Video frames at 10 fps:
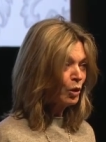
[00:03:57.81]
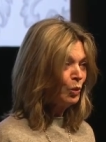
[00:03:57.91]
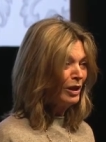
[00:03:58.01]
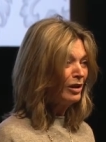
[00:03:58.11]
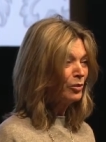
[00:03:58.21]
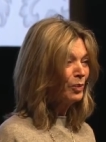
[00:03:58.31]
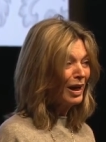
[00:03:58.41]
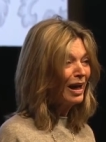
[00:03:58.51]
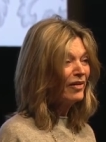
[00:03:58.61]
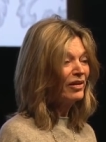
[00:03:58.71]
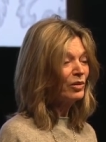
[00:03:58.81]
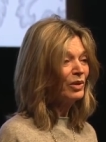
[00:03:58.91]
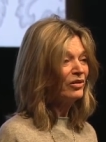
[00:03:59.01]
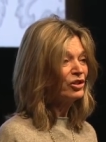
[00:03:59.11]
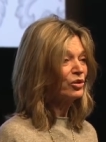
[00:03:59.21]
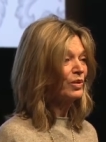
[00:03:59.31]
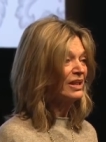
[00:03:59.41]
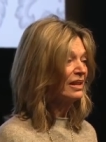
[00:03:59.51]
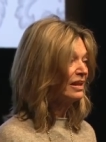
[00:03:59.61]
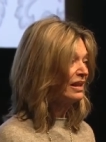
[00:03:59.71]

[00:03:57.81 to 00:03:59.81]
We are proud that we've just recently